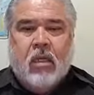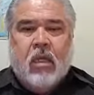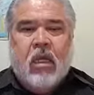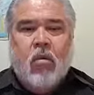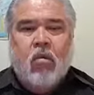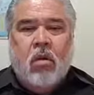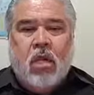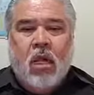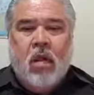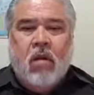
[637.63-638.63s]
he will
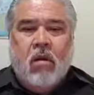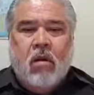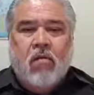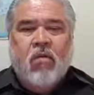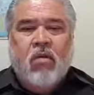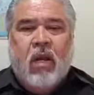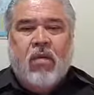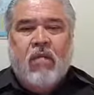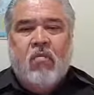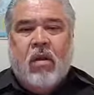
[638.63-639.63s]
care for
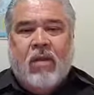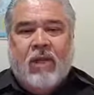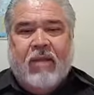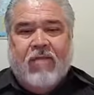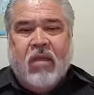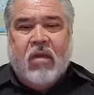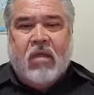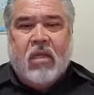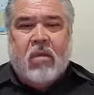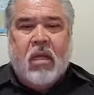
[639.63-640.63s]
everyone that fears
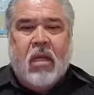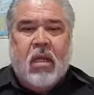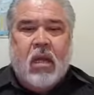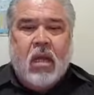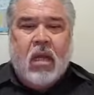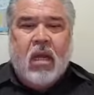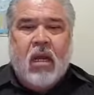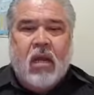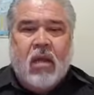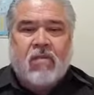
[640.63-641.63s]
him
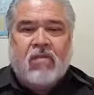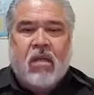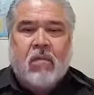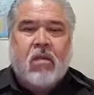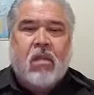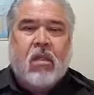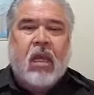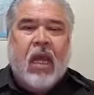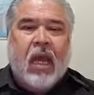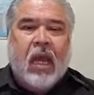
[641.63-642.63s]
and loves him
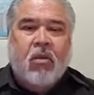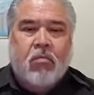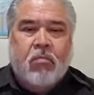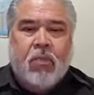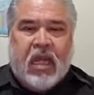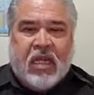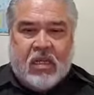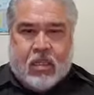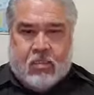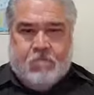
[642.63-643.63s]
and obeys
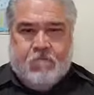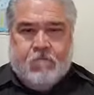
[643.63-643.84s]
him.